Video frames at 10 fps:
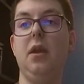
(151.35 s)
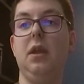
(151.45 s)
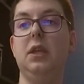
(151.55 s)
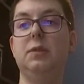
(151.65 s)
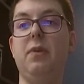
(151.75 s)

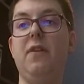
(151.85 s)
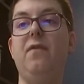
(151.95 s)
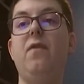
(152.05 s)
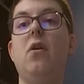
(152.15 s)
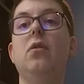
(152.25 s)
is by
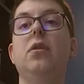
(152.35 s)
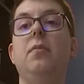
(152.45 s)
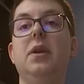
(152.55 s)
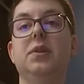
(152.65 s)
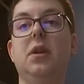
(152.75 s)
far the
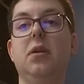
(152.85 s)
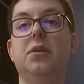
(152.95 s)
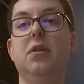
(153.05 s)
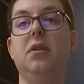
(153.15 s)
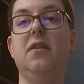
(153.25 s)
best
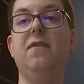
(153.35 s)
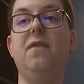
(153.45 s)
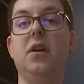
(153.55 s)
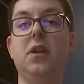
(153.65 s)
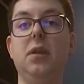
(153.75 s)
character in the
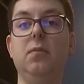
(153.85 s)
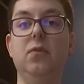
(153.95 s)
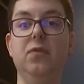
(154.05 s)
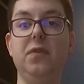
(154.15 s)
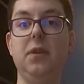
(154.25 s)
fucking
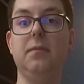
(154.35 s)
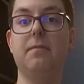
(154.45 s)
movie.